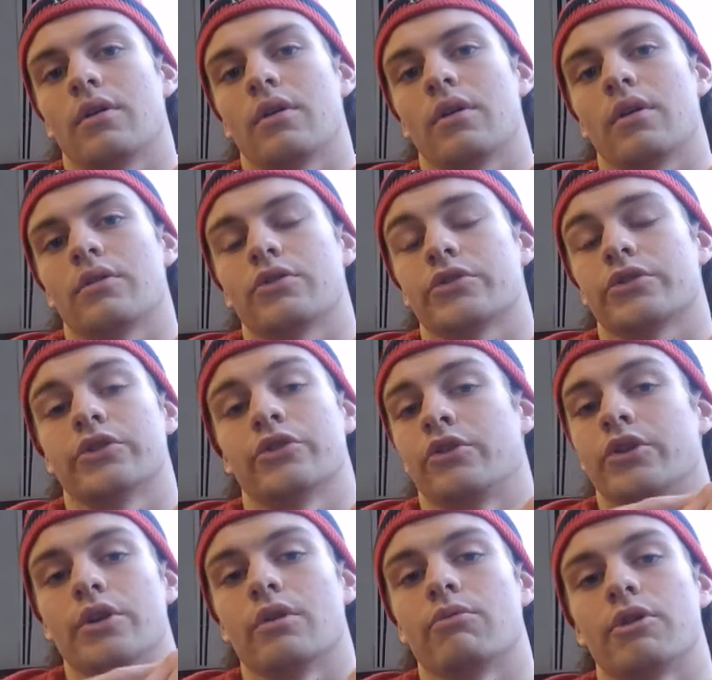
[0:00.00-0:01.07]
There's
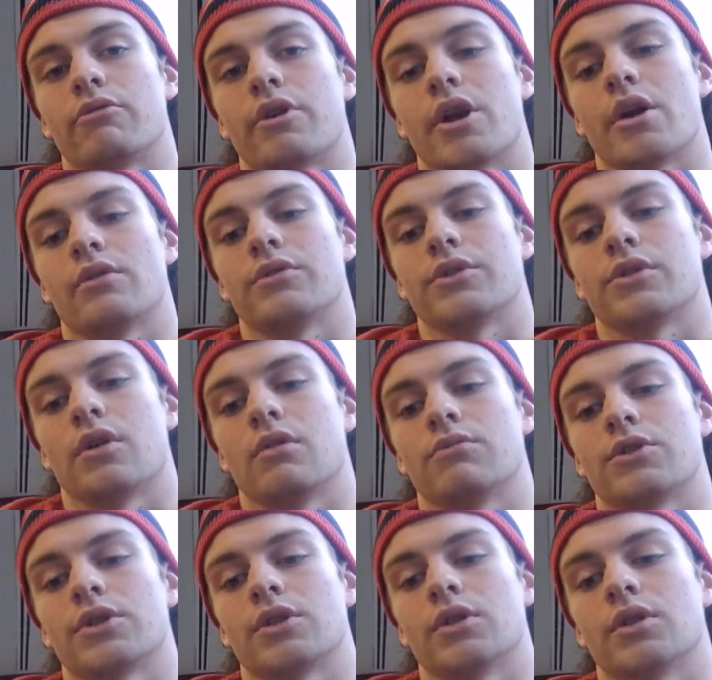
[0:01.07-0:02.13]
literally nobody around, so
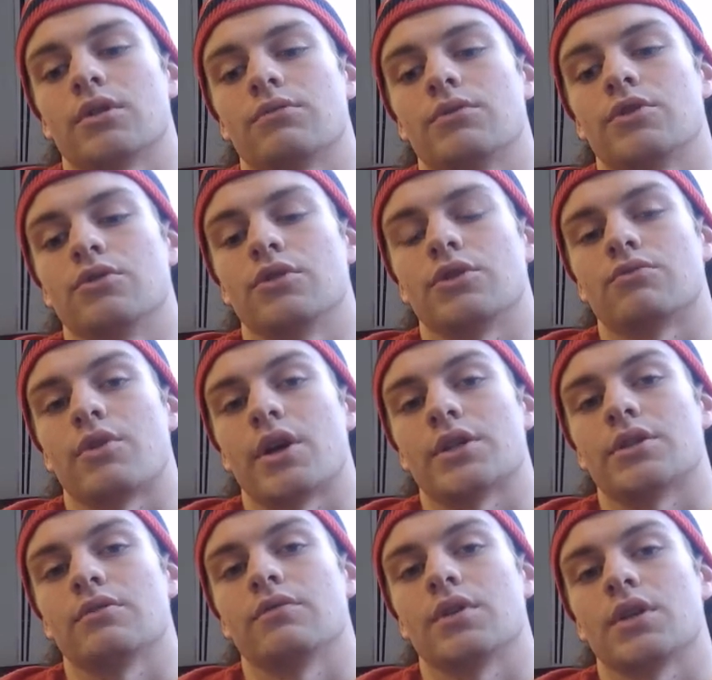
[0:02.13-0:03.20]
I'm just gonna do this
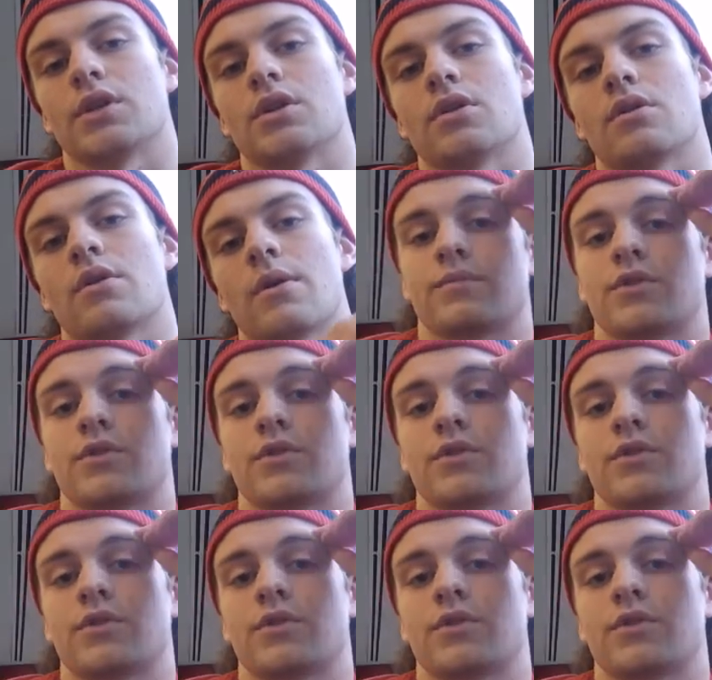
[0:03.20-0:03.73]
ranting video.